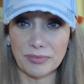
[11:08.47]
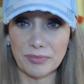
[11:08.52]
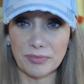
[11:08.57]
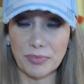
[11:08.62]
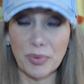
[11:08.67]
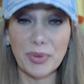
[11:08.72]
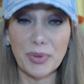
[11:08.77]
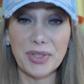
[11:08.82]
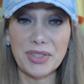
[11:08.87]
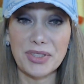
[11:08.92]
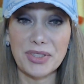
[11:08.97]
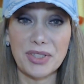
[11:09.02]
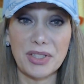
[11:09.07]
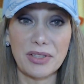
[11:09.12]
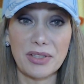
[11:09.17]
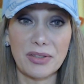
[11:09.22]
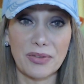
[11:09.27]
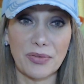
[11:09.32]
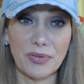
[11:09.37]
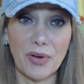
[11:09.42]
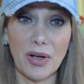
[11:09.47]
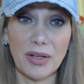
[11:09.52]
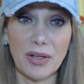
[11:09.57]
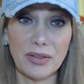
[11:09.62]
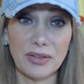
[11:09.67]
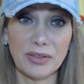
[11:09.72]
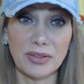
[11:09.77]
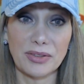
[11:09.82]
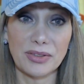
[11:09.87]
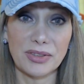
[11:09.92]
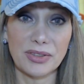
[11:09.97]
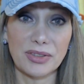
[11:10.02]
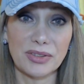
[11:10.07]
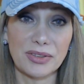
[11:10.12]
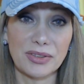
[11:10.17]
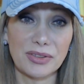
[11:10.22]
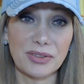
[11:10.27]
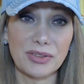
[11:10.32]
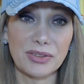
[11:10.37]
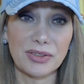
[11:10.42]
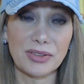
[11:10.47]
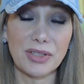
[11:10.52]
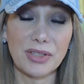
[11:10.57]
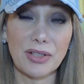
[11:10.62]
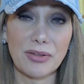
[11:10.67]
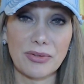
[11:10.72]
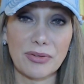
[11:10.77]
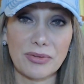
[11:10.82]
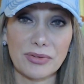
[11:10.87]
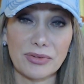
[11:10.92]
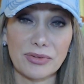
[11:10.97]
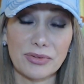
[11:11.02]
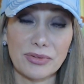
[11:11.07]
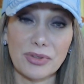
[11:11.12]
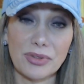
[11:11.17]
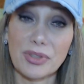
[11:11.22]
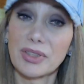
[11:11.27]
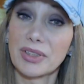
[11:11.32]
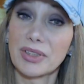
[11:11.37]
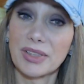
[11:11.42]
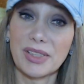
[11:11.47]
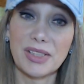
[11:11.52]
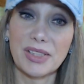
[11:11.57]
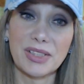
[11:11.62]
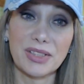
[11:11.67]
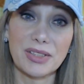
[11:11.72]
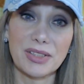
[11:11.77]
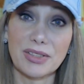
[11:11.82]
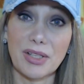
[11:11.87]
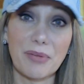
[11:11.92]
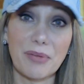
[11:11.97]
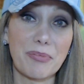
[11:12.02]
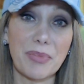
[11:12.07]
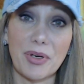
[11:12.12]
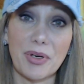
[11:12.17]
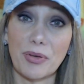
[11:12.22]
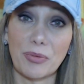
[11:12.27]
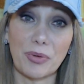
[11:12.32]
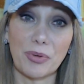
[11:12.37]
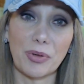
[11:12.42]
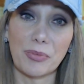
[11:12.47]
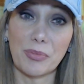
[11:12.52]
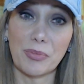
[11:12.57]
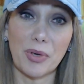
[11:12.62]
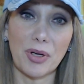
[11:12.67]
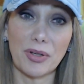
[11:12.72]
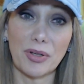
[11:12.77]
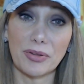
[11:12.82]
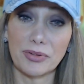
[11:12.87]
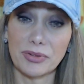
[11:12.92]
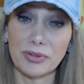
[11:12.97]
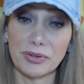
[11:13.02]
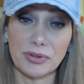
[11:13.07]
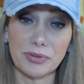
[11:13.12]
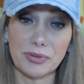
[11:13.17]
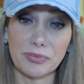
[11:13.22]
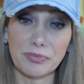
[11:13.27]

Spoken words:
Boys need their fathers, or at least some male role model.